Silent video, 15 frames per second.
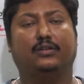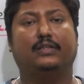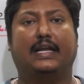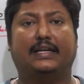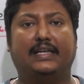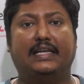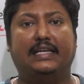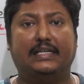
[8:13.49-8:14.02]

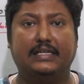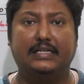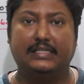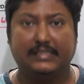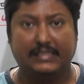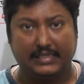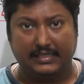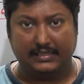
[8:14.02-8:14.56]
that
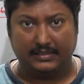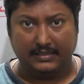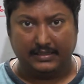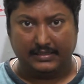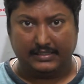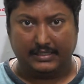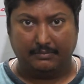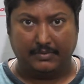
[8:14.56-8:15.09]
increase the
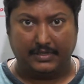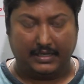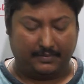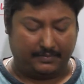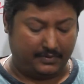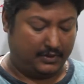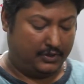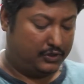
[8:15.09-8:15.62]
CVF.
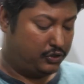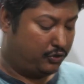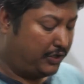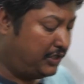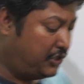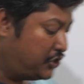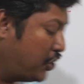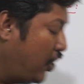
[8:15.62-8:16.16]
So
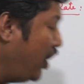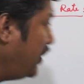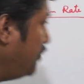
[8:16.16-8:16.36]
in short